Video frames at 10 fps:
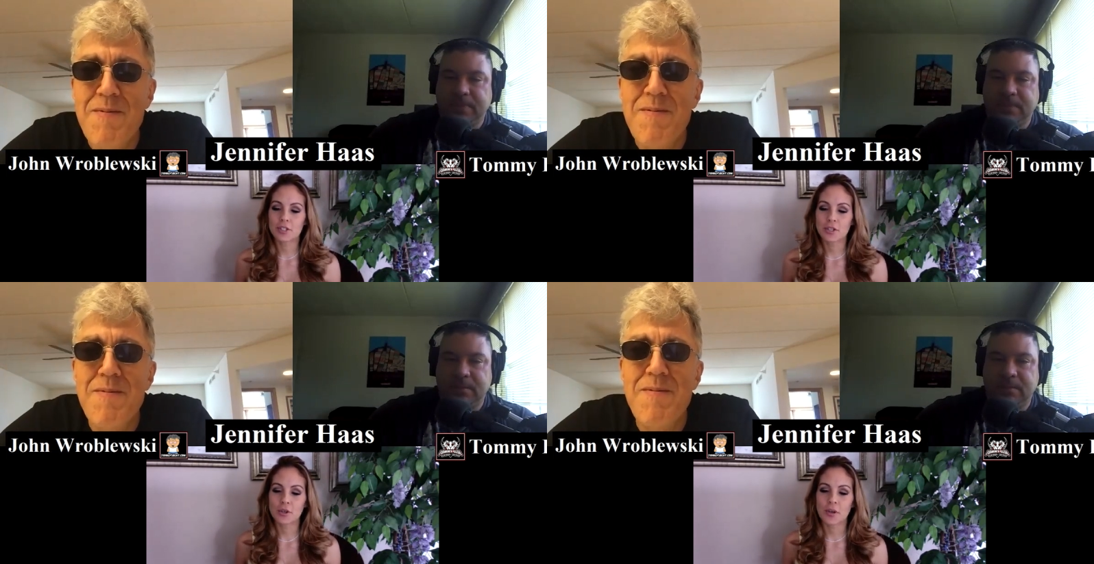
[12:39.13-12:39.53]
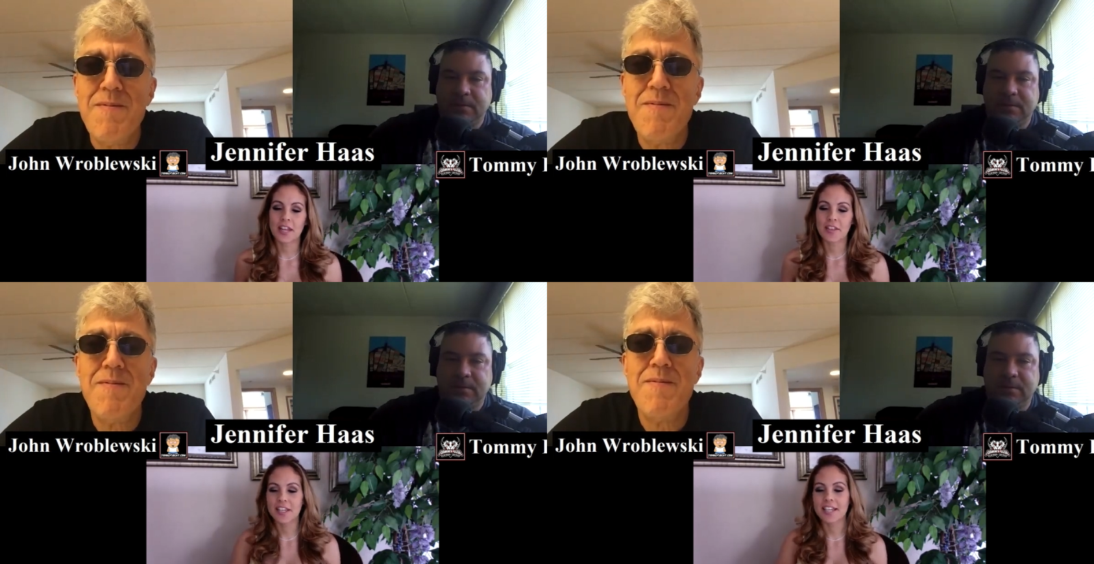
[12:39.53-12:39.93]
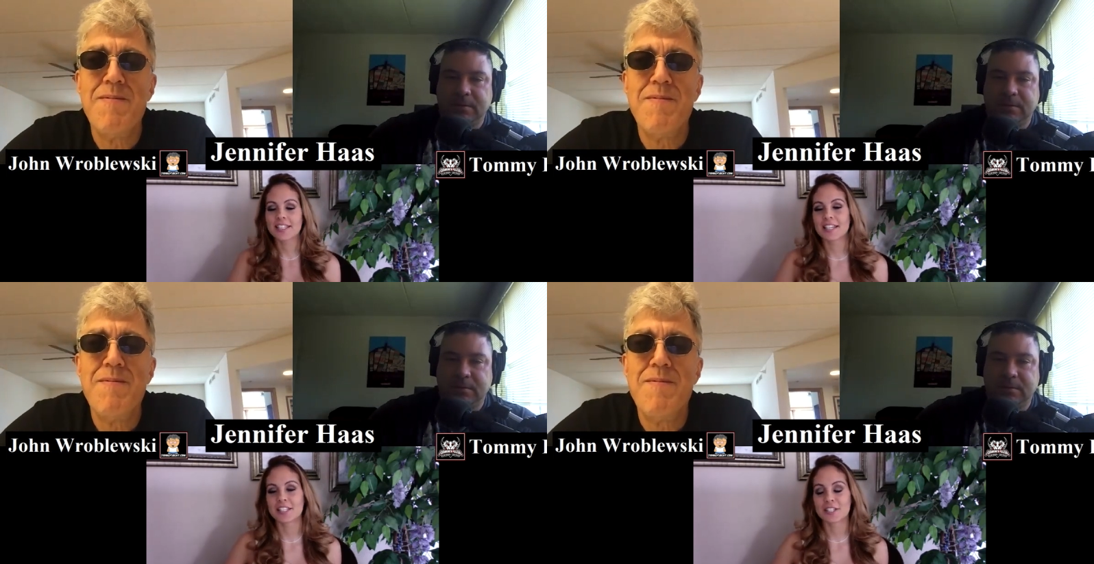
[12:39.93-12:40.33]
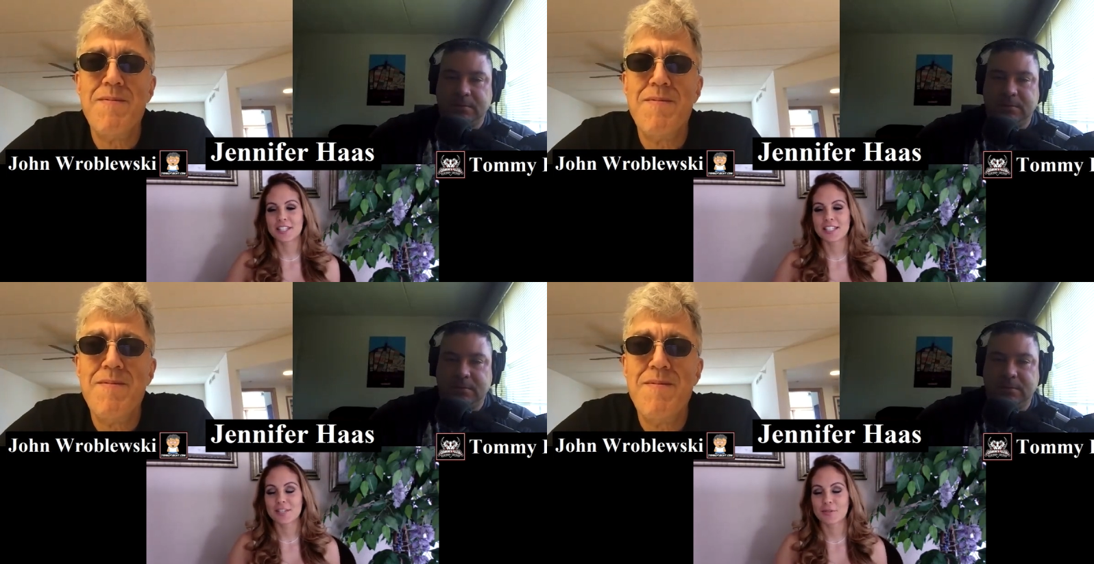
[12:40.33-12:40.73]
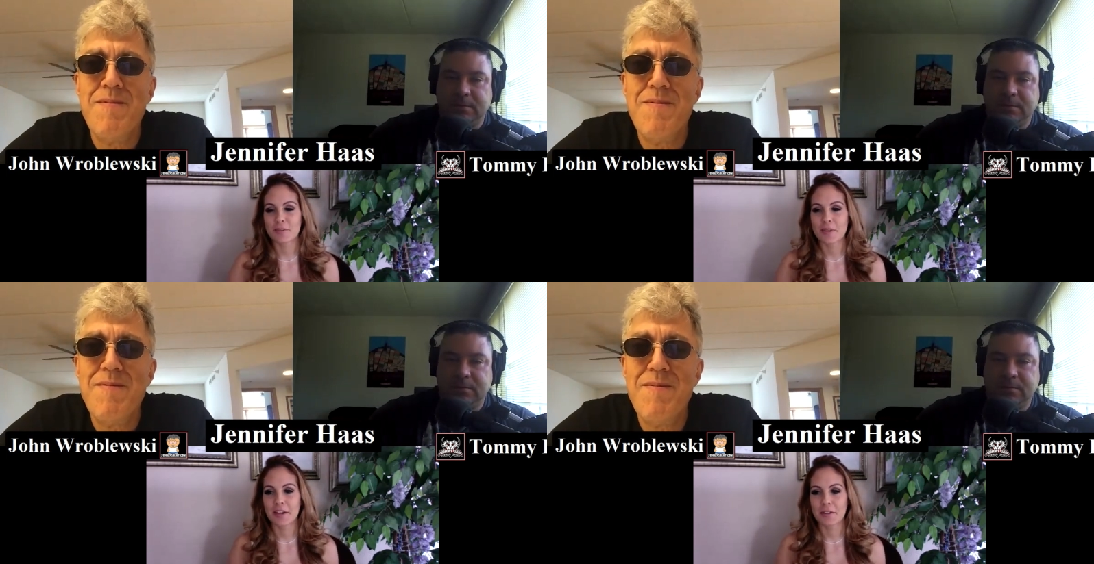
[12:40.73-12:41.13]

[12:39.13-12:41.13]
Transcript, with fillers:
Speaker 1: to and i think i touched on this in one of my